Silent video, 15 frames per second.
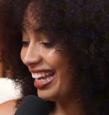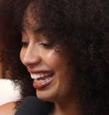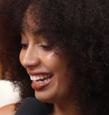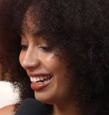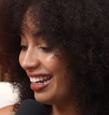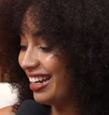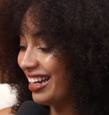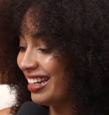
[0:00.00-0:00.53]

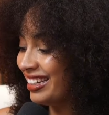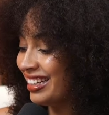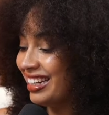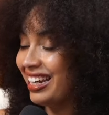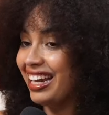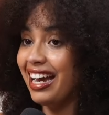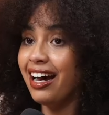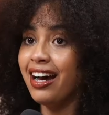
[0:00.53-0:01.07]
and uh,
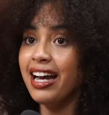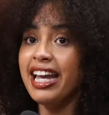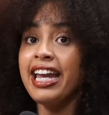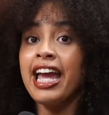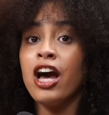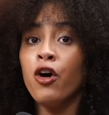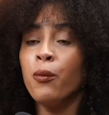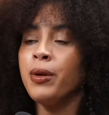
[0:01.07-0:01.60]
uh, it
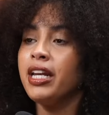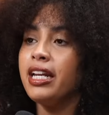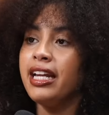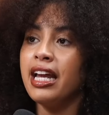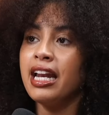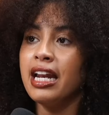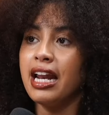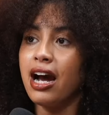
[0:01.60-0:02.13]
helped me to
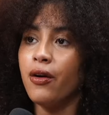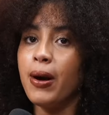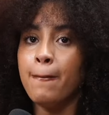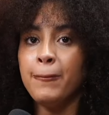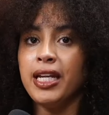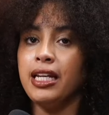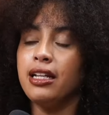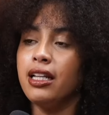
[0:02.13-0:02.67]
get it out
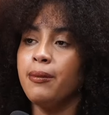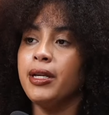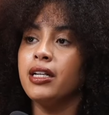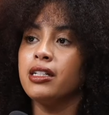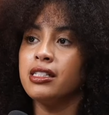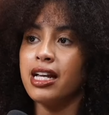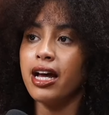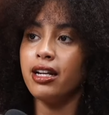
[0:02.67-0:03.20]
immediately
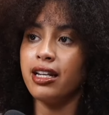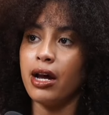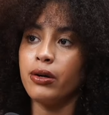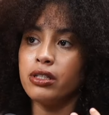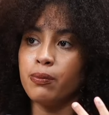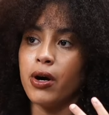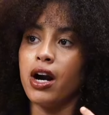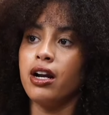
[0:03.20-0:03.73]
because that that
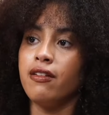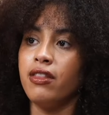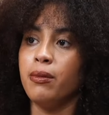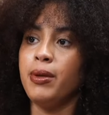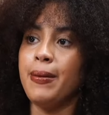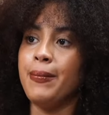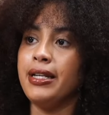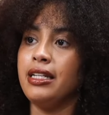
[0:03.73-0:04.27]
was part of the
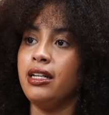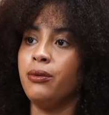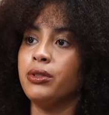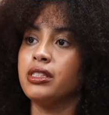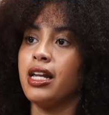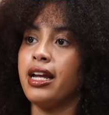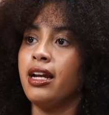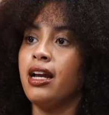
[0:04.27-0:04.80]
BPD was
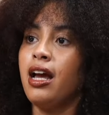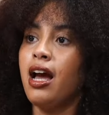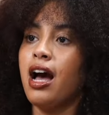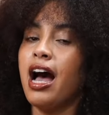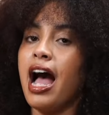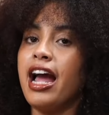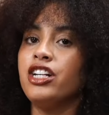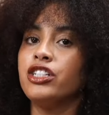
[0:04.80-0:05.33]
like
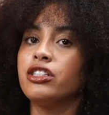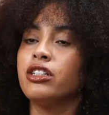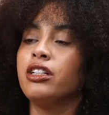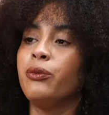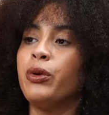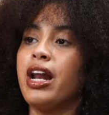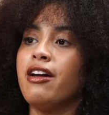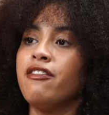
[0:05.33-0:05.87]
I just
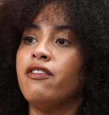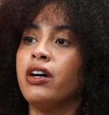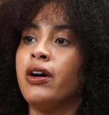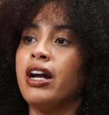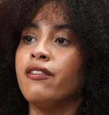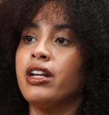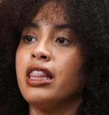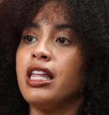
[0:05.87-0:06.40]
when I felt
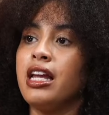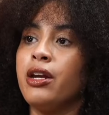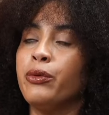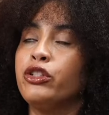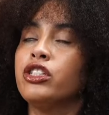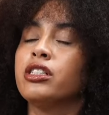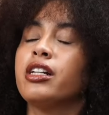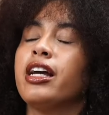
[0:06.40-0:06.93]
everything it was
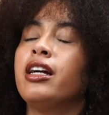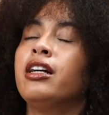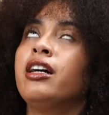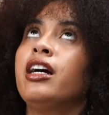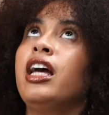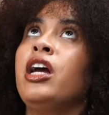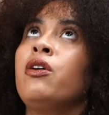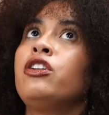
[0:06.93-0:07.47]
just like
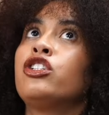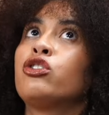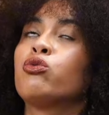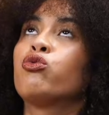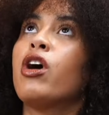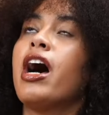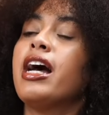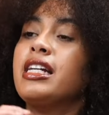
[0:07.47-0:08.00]
it would just
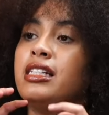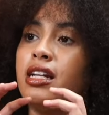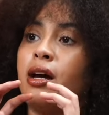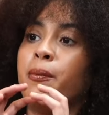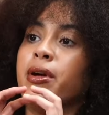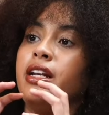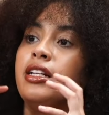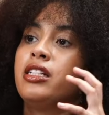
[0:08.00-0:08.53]
rise
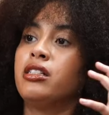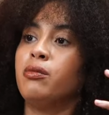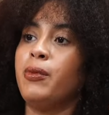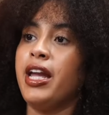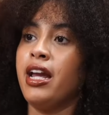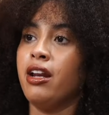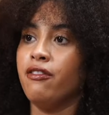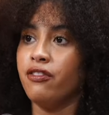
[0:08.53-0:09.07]
up and
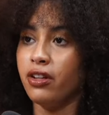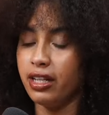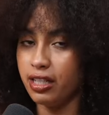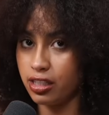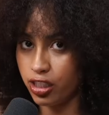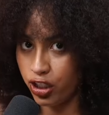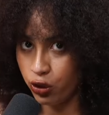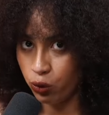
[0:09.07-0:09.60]
expand and feel like
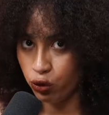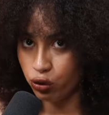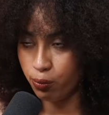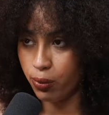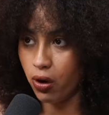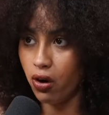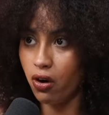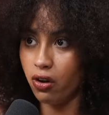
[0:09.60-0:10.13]
this huge
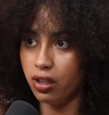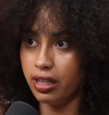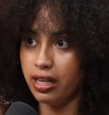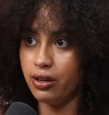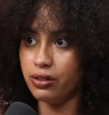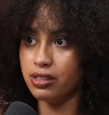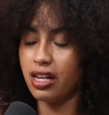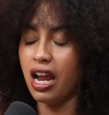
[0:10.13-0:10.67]
ball and
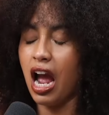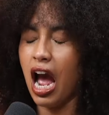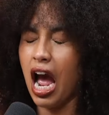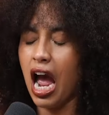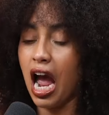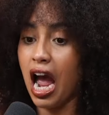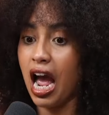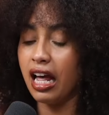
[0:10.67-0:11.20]
I was like
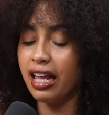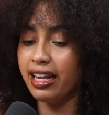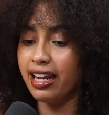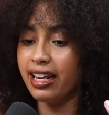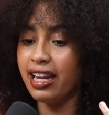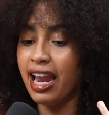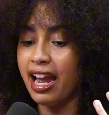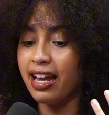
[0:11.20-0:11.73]
ah I, I
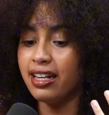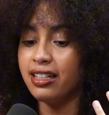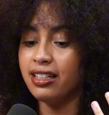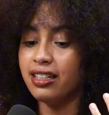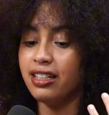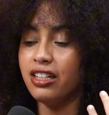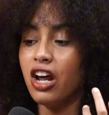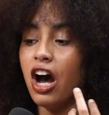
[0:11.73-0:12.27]
can't
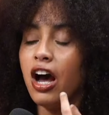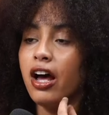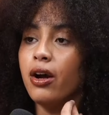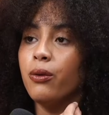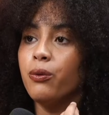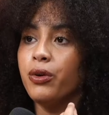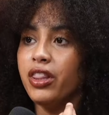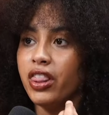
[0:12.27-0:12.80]
not
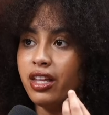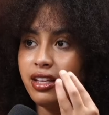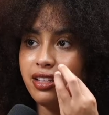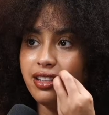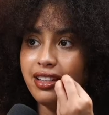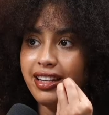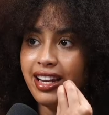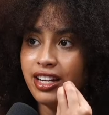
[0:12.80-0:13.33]
with uh,
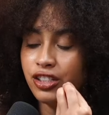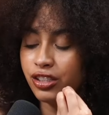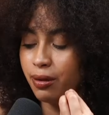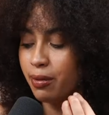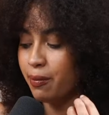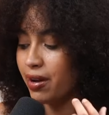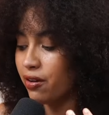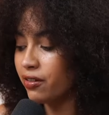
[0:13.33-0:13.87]
I can't shut
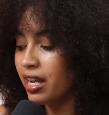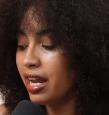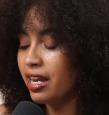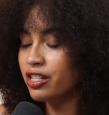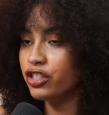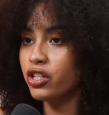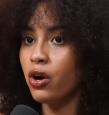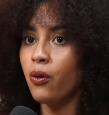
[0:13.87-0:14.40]
my mouth
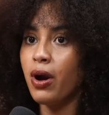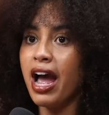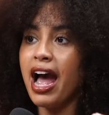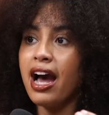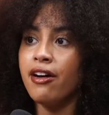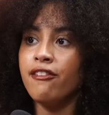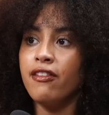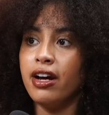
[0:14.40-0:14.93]
so
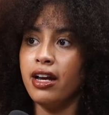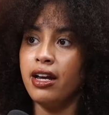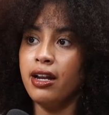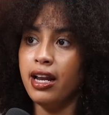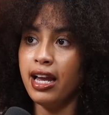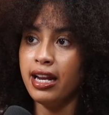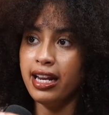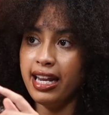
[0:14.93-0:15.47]
have
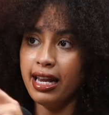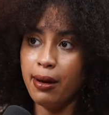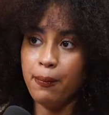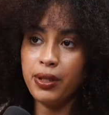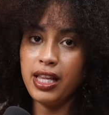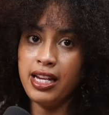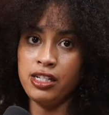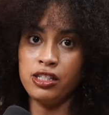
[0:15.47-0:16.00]
a, an, a
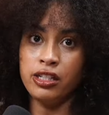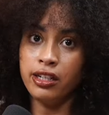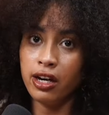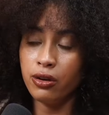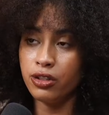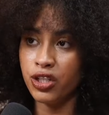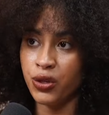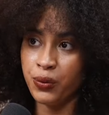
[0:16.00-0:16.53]
place to
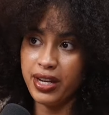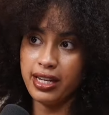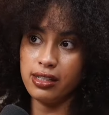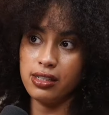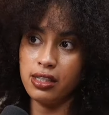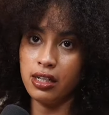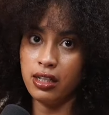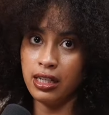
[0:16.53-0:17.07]
go to
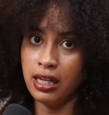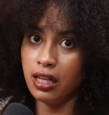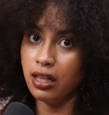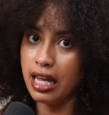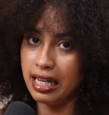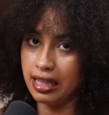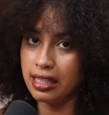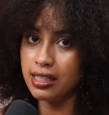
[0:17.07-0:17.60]
instantly to
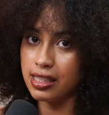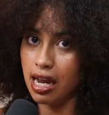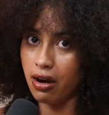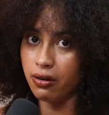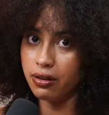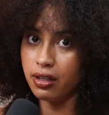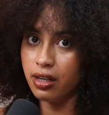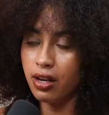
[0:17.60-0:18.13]
let this
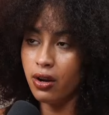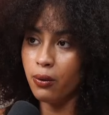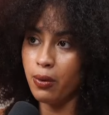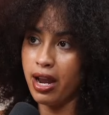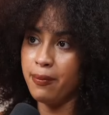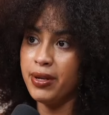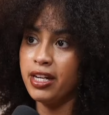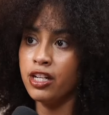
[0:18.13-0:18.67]
out
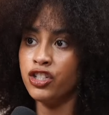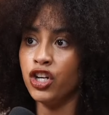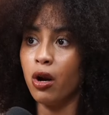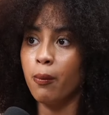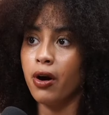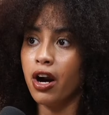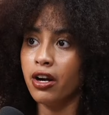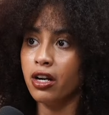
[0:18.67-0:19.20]
right because your
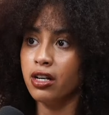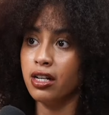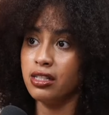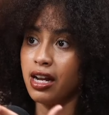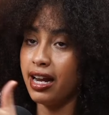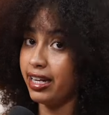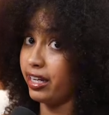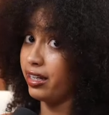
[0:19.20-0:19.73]
partner does
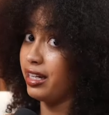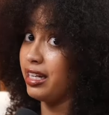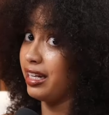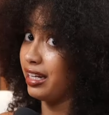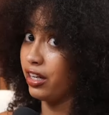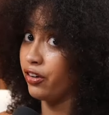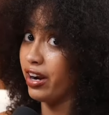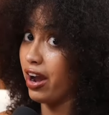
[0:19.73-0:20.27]
not need to
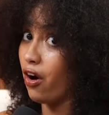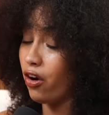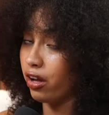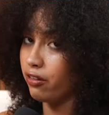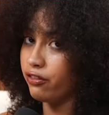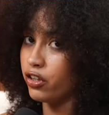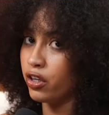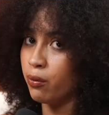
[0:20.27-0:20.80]
hear all
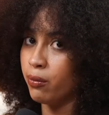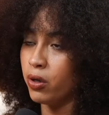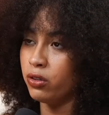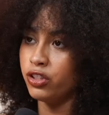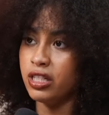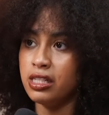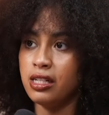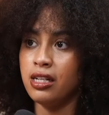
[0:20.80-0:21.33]
of your
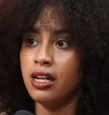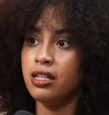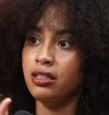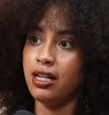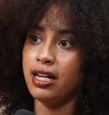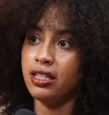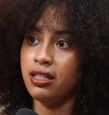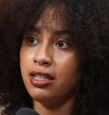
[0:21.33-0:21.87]
emotions and does
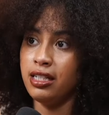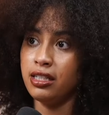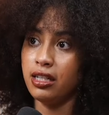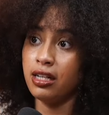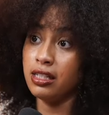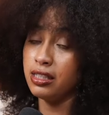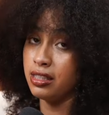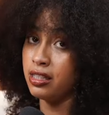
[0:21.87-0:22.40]
not need to
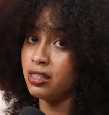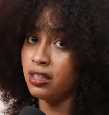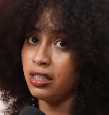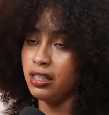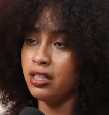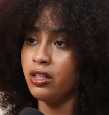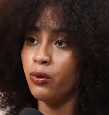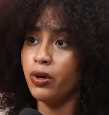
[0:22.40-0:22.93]
consistently
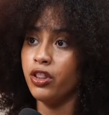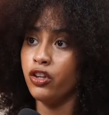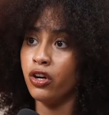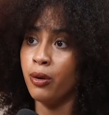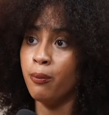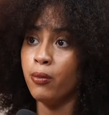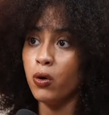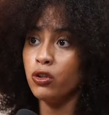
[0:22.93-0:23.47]
deal with your
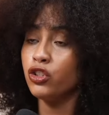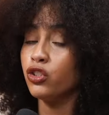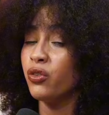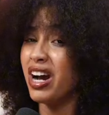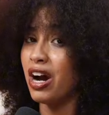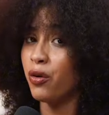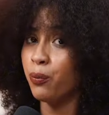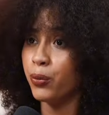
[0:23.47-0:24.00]
emotional
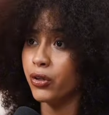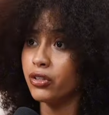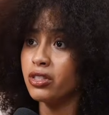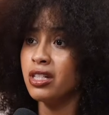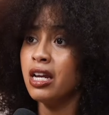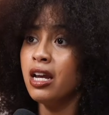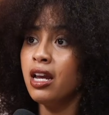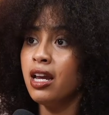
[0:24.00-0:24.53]

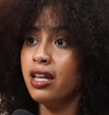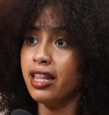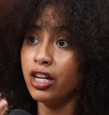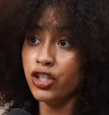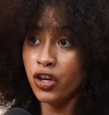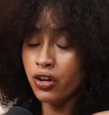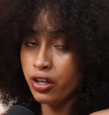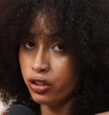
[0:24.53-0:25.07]
outbursts that
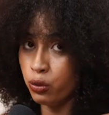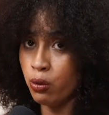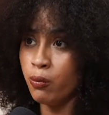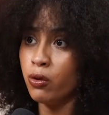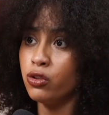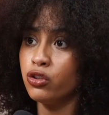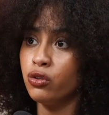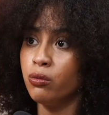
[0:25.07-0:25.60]
turn into
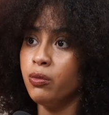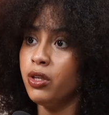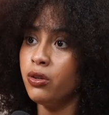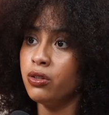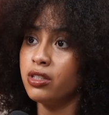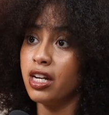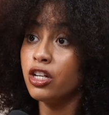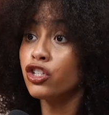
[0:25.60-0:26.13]
emotional
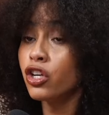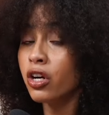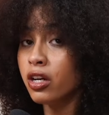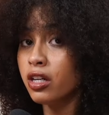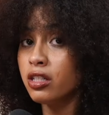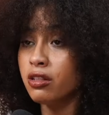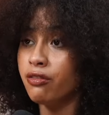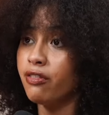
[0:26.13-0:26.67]
abuse that turn
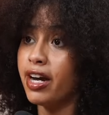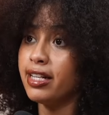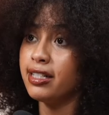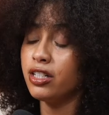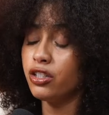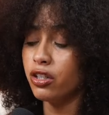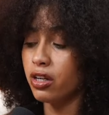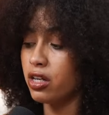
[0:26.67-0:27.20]
into fights
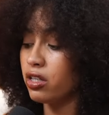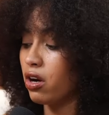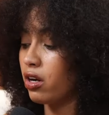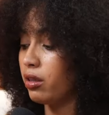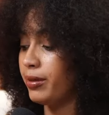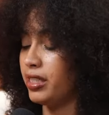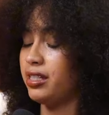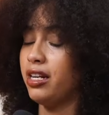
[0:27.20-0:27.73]
that turn into
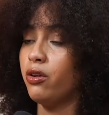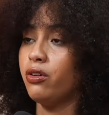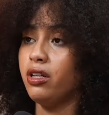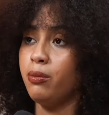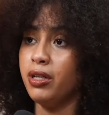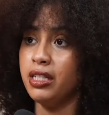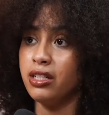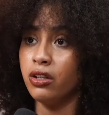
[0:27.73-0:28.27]
arguments they don't need to
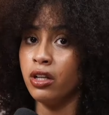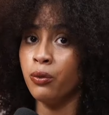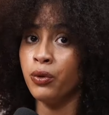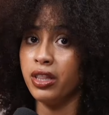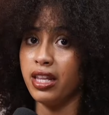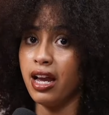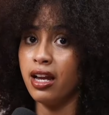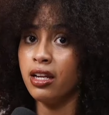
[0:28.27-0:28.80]
be dealing
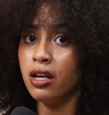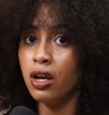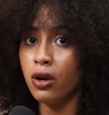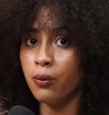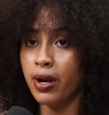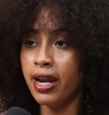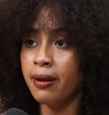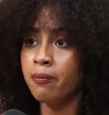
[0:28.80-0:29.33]
with that
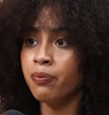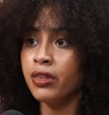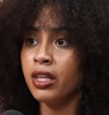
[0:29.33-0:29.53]
right